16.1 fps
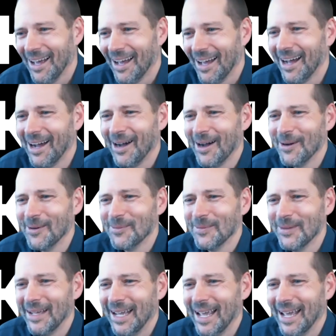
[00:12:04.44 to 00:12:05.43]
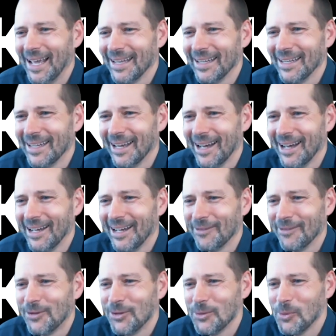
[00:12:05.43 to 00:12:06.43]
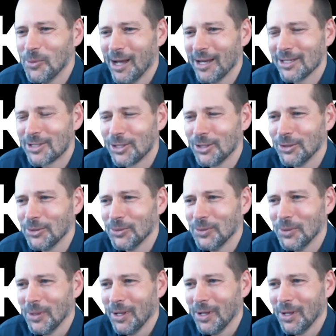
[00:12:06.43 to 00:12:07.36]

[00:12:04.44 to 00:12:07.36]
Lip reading: and if you want to